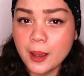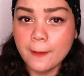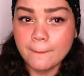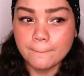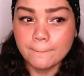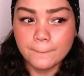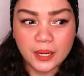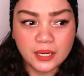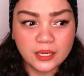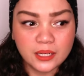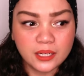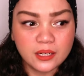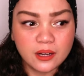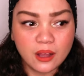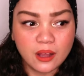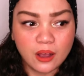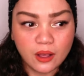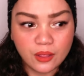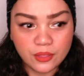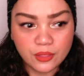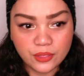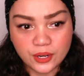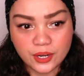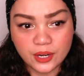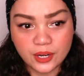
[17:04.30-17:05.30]
But in
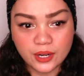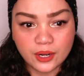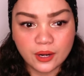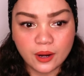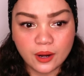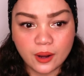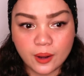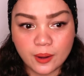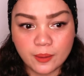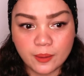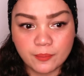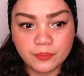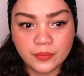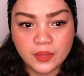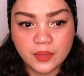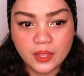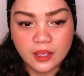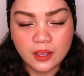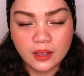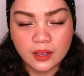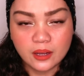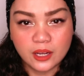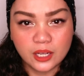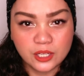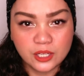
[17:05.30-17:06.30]
other
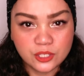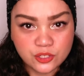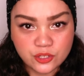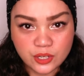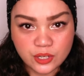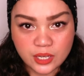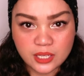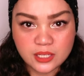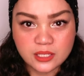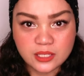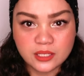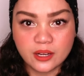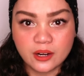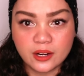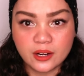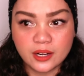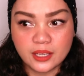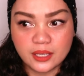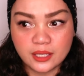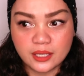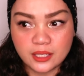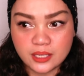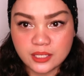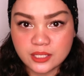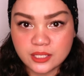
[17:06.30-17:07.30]
countries, they are
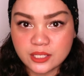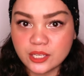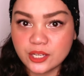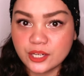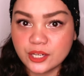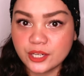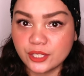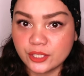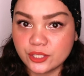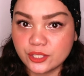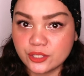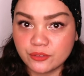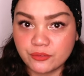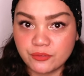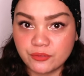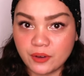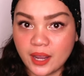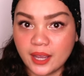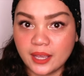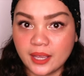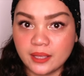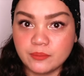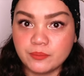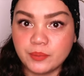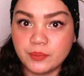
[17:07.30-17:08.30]
easier to
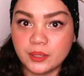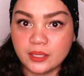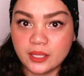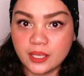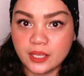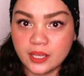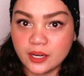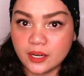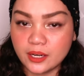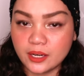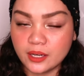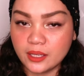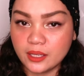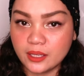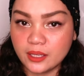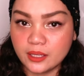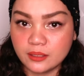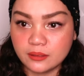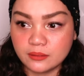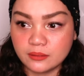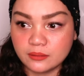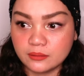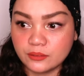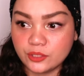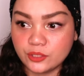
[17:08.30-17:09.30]
find. But here
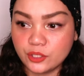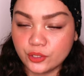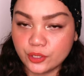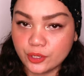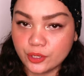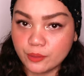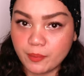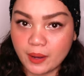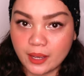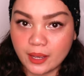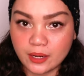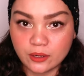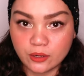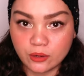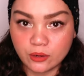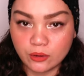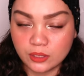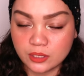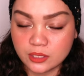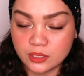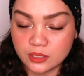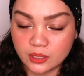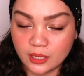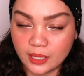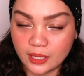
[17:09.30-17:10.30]
in Europe, I don't know,
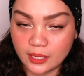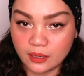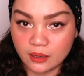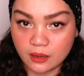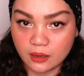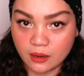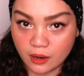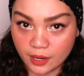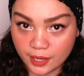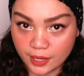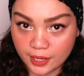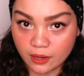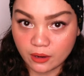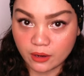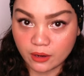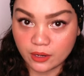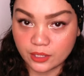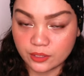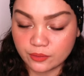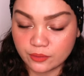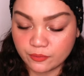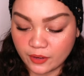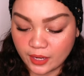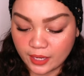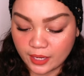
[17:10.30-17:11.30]
it's like kind of hard
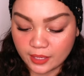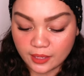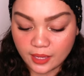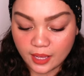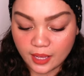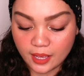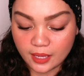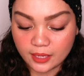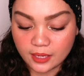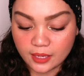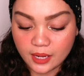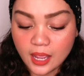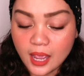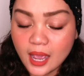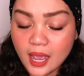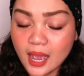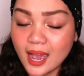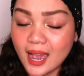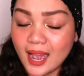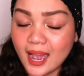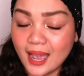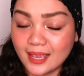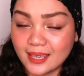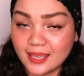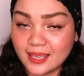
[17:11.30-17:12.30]
to find. And
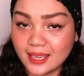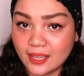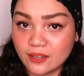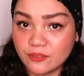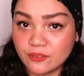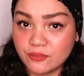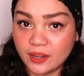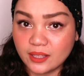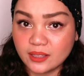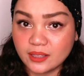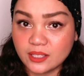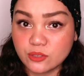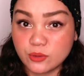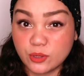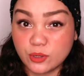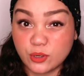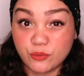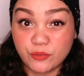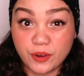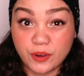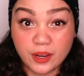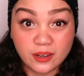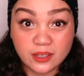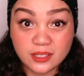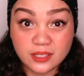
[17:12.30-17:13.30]
I can't find this one on
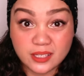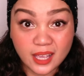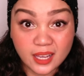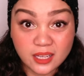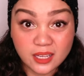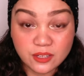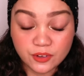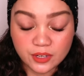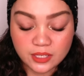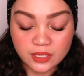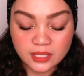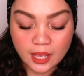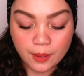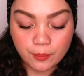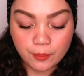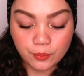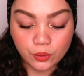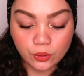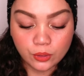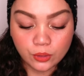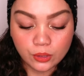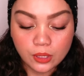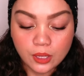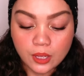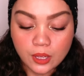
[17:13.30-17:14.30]
Fragrance X, for
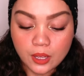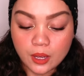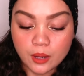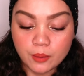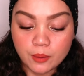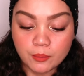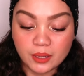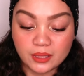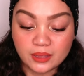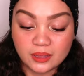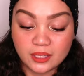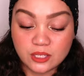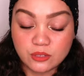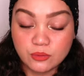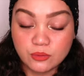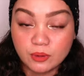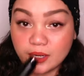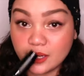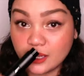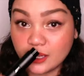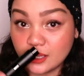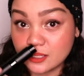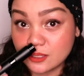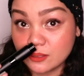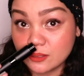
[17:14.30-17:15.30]
example. But this one
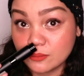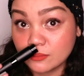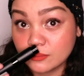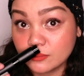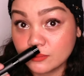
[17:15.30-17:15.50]
is